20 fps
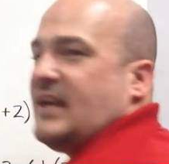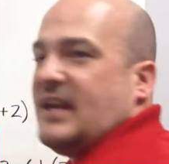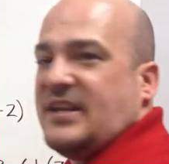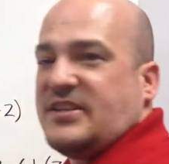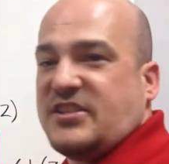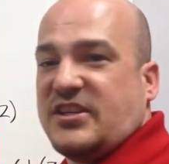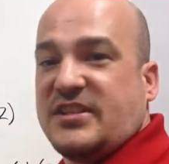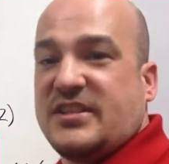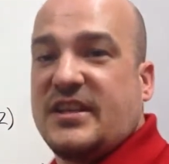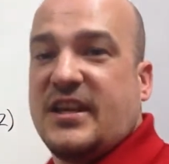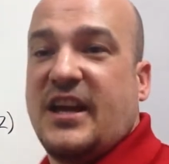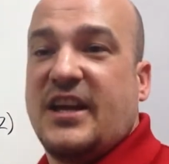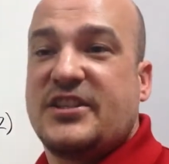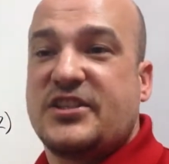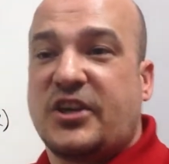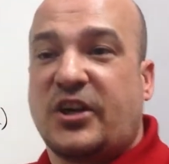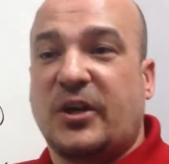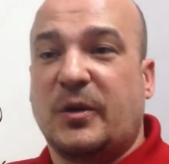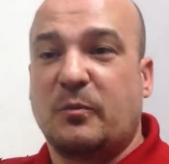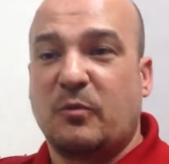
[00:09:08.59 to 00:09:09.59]
it's just a
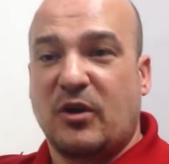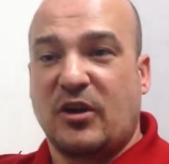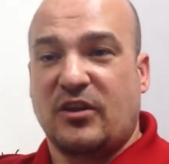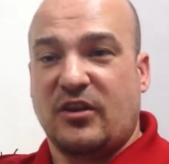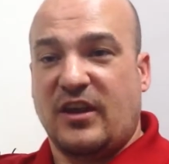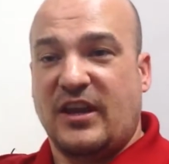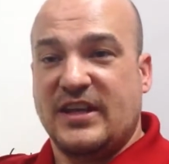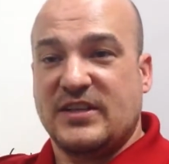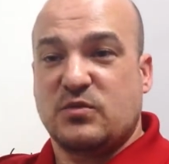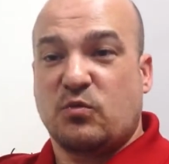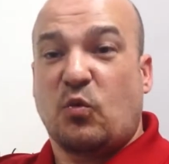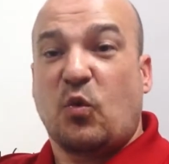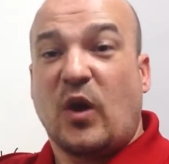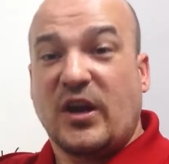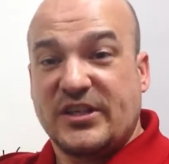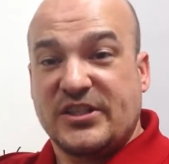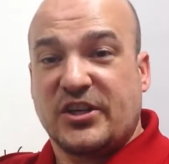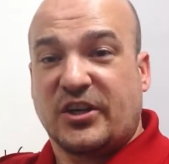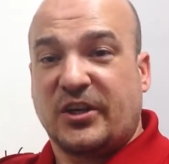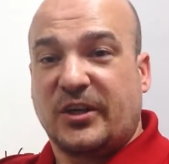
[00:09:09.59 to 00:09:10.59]
term with, it's
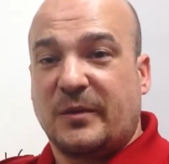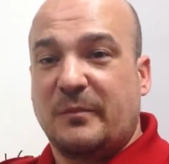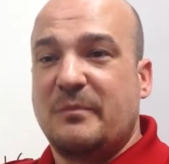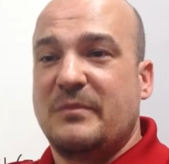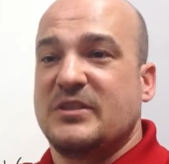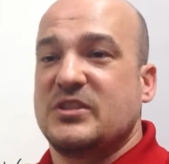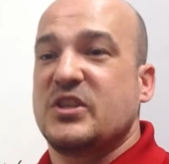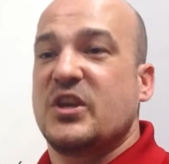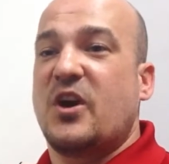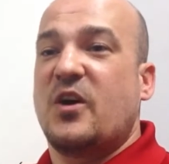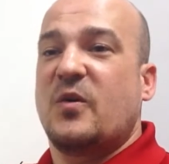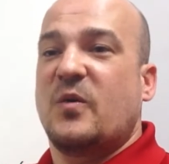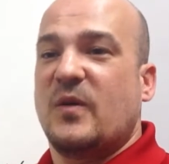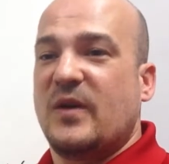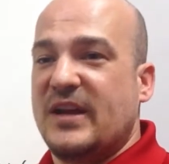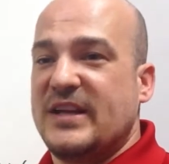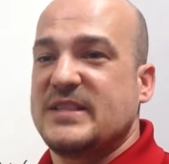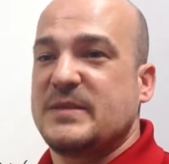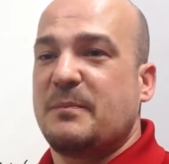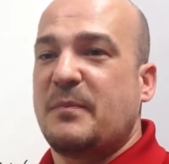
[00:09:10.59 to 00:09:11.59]
one term, so
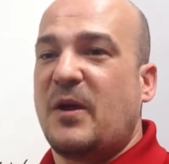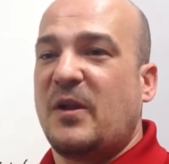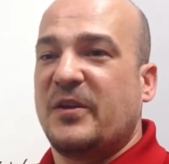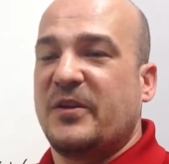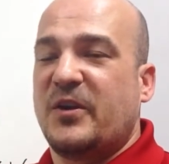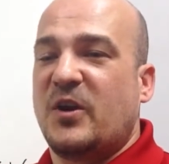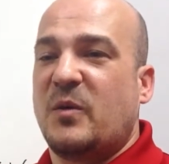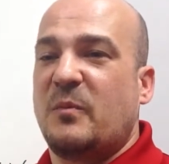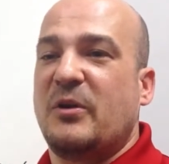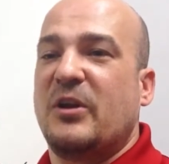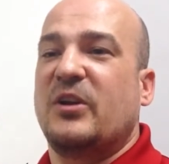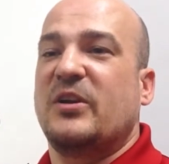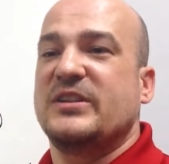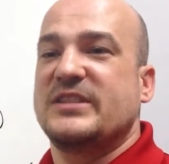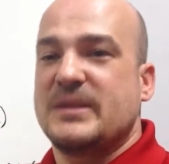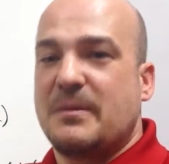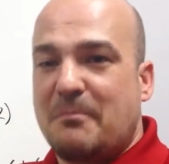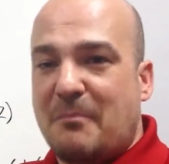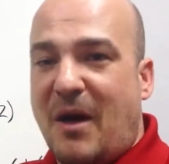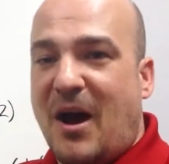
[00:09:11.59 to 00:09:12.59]
it's a polynomial, it's
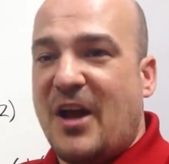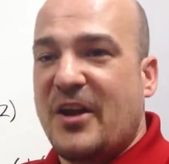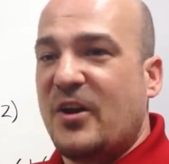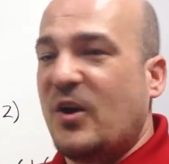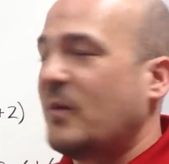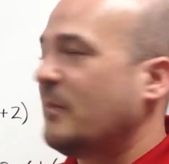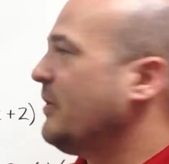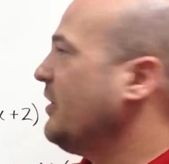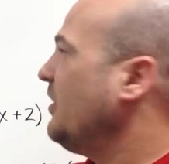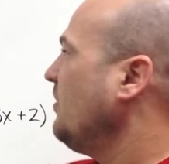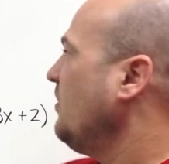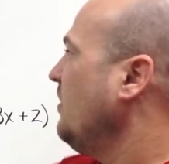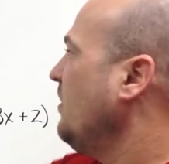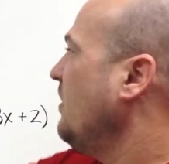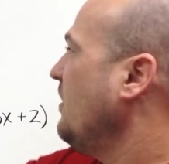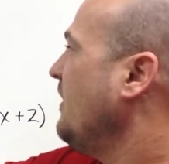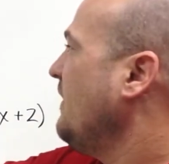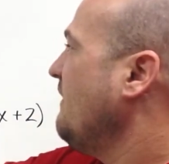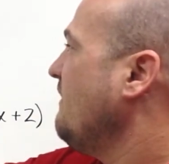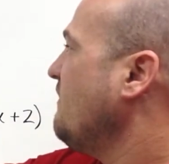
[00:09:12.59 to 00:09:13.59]
a monomial,
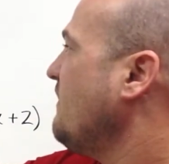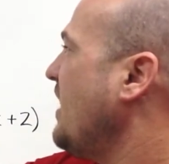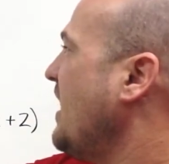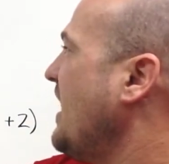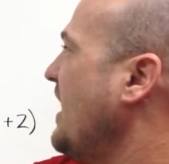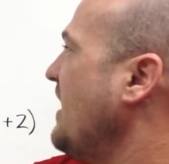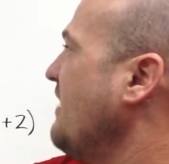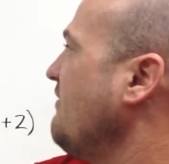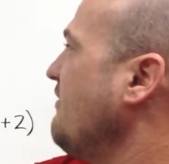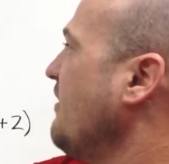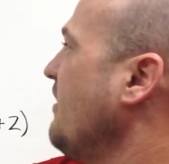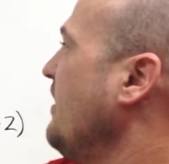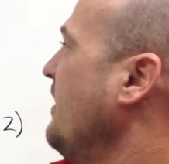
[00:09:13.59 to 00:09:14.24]
5.